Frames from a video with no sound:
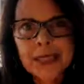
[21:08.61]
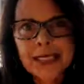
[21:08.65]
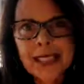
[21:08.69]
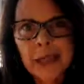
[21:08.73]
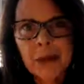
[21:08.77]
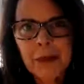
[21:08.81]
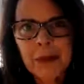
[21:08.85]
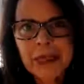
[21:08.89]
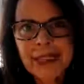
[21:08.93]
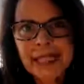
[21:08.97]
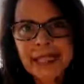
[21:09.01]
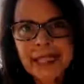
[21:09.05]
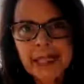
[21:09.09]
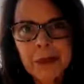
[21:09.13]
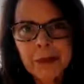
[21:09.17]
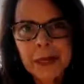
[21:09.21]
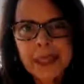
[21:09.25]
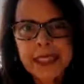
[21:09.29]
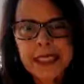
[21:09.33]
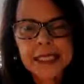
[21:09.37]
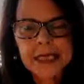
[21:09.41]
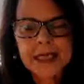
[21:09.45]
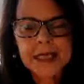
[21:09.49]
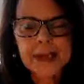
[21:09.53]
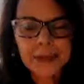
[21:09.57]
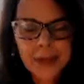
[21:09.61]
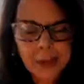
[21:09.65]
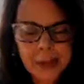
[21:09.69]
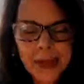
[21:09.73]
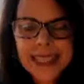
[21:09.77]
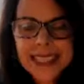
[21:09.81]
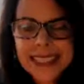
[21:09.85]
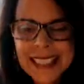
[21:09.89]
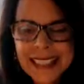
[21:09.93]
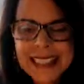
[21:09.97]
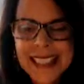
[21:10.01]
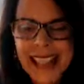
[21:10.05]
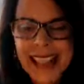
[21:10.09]
that we
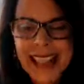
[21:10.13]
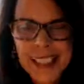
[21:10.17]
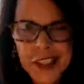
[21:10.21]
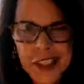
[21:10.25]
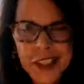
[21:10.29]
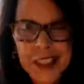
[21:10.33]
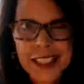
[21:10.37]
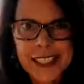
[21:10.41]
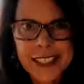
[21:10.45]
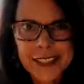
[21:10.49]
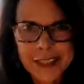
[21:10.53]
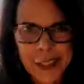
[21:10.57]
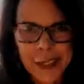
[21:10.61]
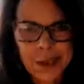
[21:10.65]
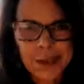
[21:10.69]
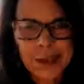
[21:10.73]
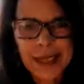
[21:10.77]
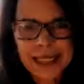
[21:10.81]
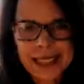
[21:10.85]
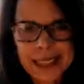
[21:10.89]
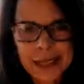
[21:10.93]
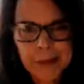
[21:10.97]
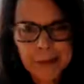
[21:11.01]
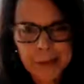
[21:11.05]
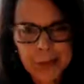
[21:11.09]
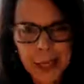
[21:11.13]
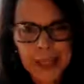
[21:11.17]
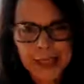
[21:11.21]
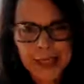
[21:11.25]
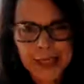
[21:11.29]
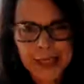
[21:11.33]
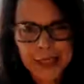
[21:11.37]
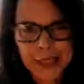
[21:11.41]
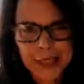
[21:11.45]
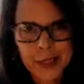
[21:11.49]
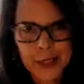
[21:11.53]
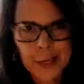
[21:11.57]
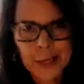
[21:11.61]
need to actually start making
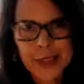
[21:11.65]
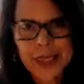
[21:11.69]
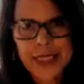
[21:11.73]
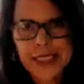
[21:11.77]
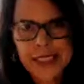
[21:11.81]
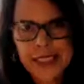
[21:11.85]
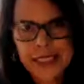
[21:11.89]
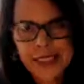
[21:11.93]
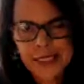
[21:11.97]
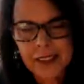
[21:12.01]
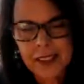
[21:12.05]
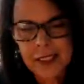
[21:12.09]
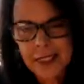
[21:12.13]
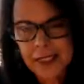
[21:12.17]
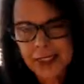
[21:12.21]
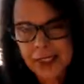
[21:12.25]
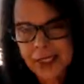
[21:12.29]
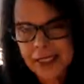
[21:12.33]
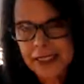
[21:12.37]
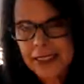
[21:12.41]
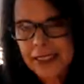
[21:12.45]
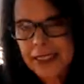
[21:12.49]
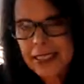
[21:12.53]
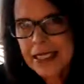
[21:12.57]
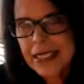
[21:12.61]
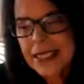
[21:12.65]
progress through being the solution.